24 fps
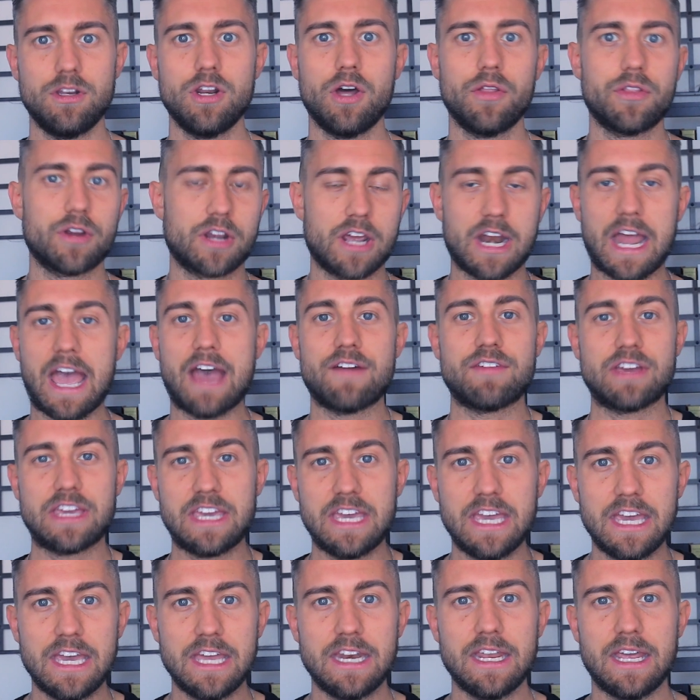you know, they're gonna have a
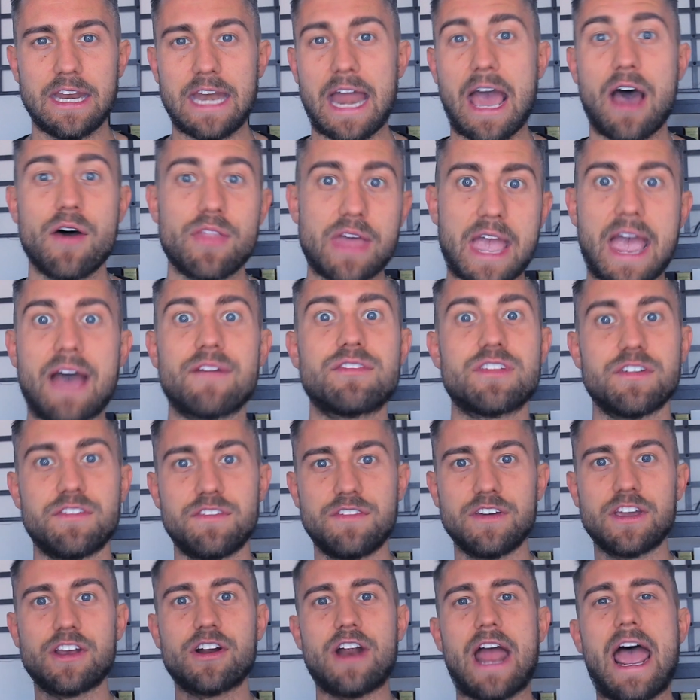kid and now they have to
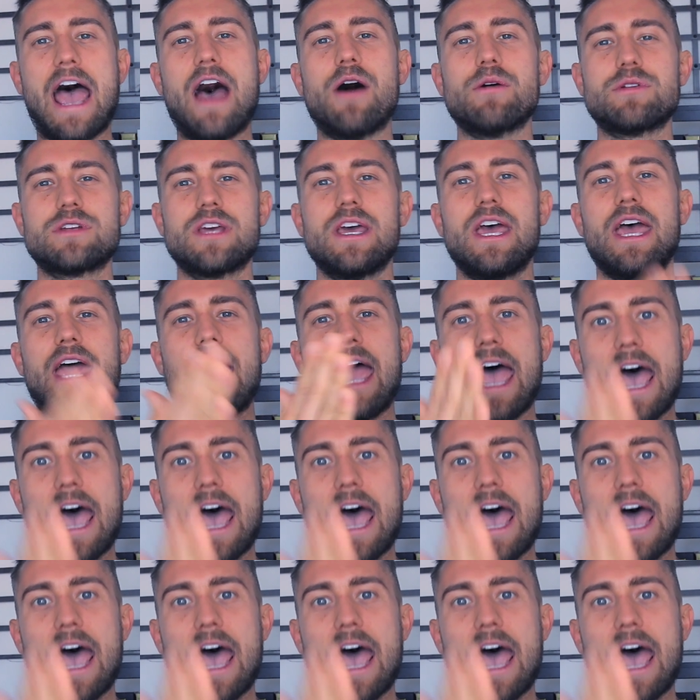figure out